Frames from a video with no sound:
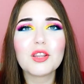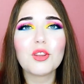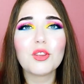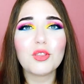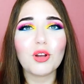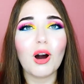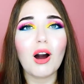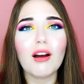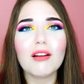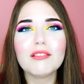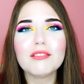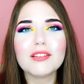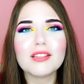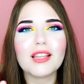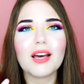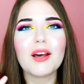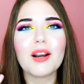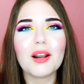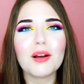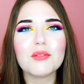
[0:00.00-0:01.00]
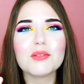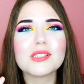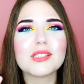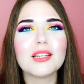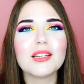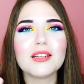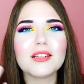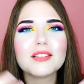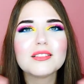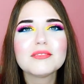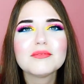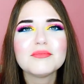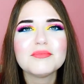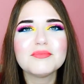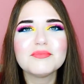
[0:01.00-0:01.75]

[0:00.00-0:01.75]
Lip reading: thought that I was gonna